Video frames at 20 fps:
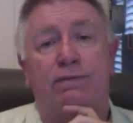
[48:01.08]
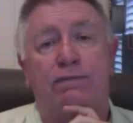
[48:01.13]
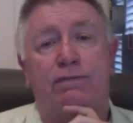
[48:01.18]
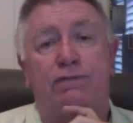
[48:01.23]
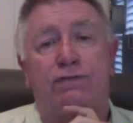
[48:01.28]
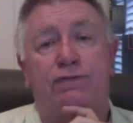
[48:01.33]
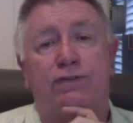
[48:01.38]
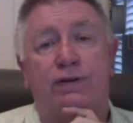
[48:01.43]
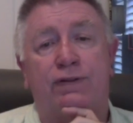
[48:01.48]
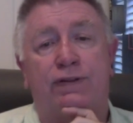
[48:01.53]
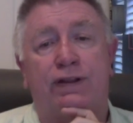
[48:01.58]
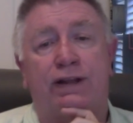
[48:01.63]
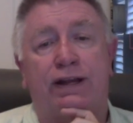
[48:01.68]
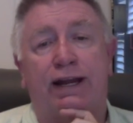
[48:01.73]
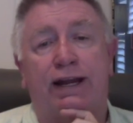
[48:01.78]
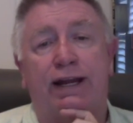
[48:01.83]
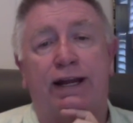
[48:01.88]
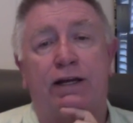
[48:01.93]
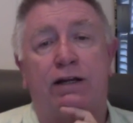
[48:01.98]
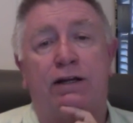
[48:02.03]
from the
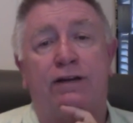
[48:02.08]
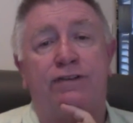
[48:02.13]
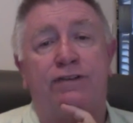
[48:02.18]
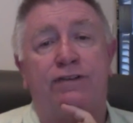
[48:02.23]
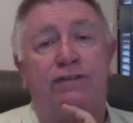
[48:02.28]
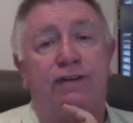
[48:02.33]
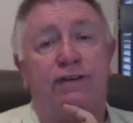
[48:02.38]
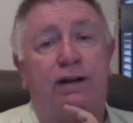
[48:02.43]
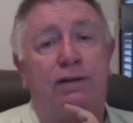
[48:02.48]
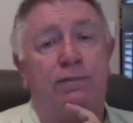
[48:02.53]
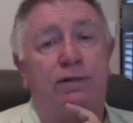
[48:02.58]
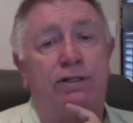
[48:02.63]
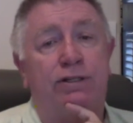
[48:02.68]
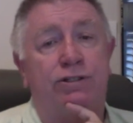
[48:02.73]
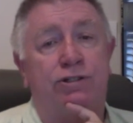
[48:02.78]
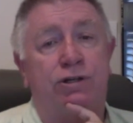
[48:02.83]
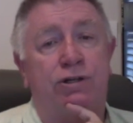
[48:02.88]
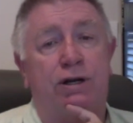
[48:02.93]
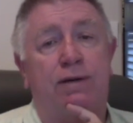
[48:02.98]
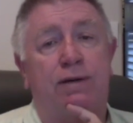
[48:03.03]
angle of developmental
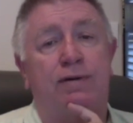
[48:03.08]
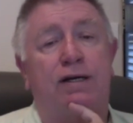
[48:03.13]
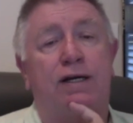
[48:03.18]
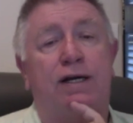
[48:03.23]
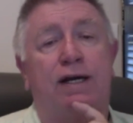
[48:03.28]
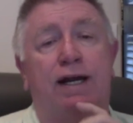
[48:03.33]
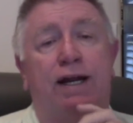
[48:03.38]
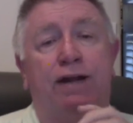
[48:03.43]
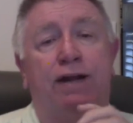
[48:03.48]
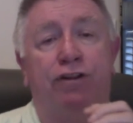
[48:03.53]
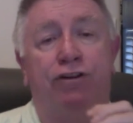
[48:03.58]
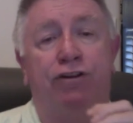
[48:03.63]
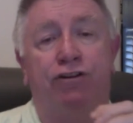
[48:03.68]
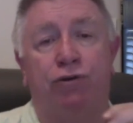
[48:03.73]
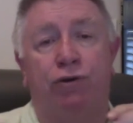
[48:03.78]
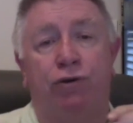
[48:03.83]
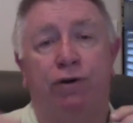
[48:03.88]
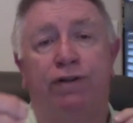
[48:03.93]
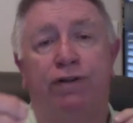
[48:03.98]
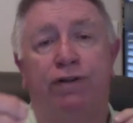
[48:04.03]
trauma, and the two of